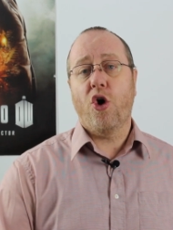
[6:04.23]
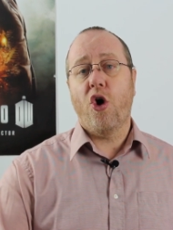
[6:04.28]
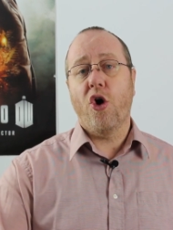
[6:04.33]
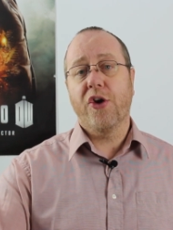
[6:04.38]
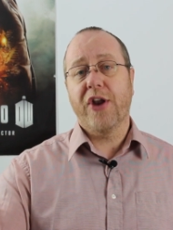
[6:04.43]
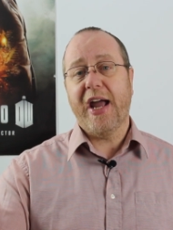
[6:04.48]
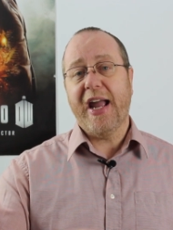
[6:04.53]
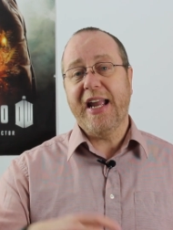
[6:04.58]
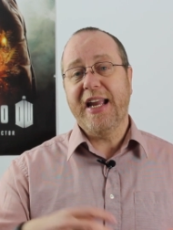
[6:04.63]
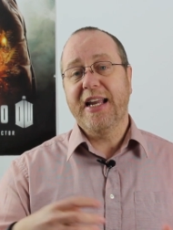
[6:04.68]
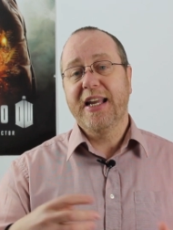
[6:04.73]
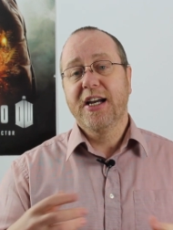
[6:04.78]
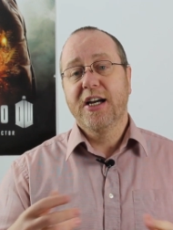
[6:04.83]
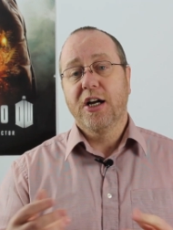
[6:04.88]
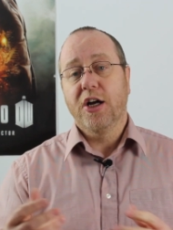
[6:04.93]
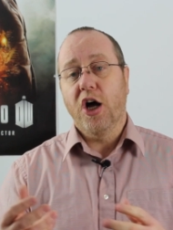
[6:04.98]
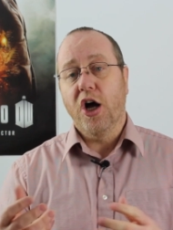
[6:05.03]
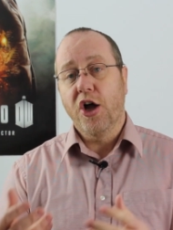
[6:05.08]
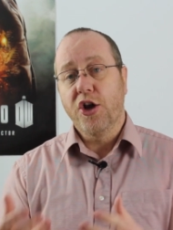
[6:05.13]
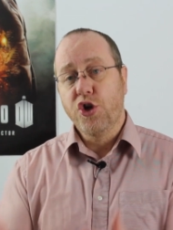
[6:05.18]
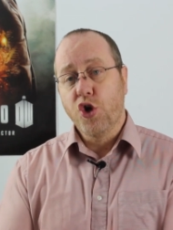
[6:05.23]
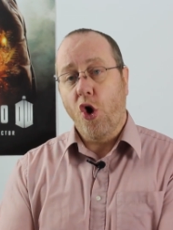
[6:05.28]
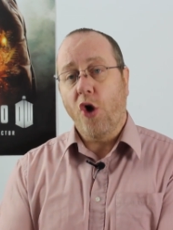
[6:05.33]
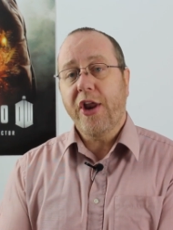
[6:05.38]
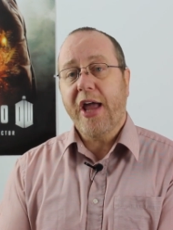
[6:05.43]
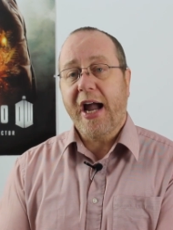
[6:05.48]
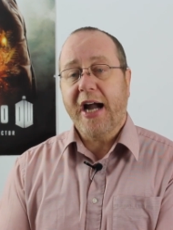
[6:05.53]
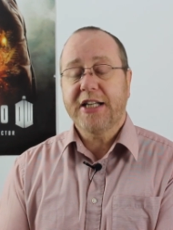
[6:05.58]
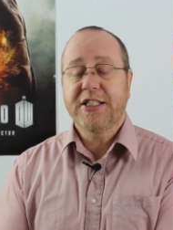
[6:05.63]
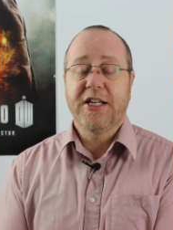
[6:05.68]
it on a, a
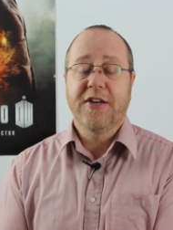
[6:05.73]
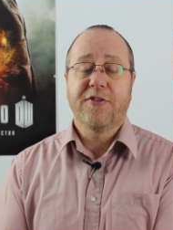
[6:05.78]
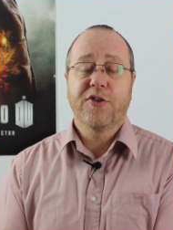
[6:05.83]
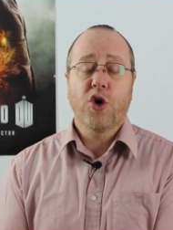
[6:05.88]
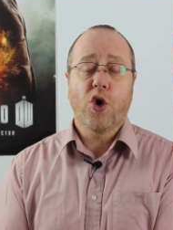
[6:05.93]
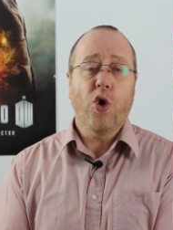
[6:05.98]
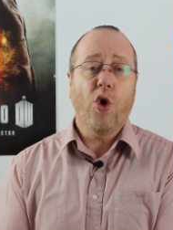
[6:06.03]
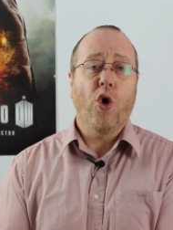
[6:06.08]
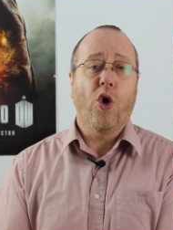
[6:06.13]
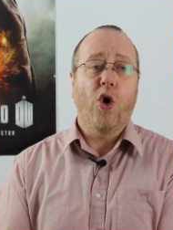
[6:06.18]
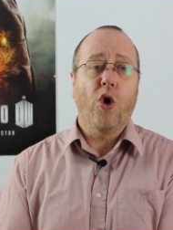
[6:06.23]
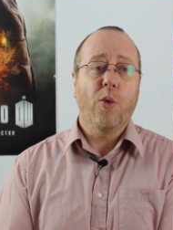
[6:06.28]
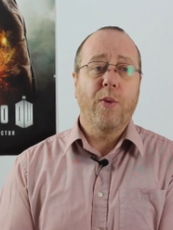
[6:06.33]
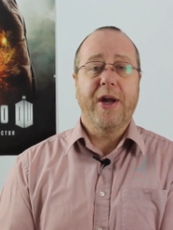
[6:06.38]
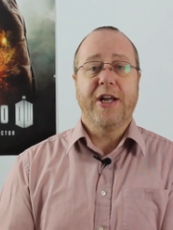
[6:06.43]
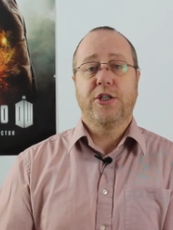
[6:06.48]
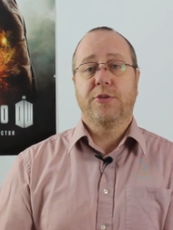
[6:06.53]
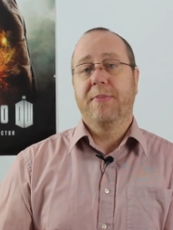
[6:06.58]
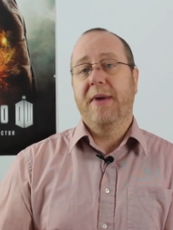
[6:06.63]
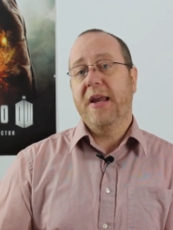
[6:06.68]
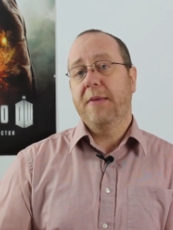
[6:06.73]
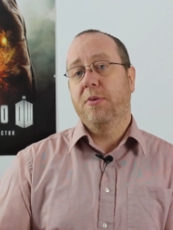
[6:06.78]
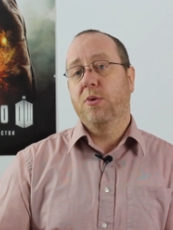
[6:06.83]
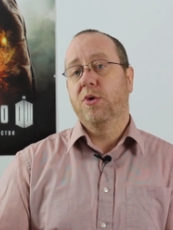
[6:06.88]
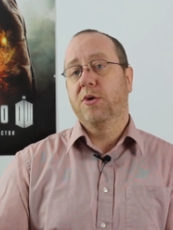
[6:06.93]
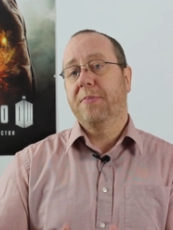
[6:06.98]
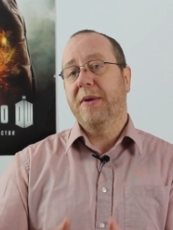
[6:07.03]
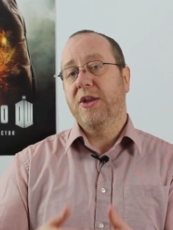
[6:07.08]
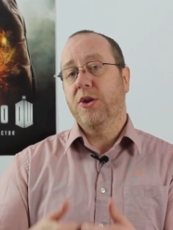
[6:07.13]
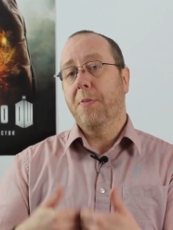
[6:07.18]
non-active core, which maybe
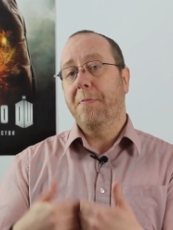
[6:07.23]
would be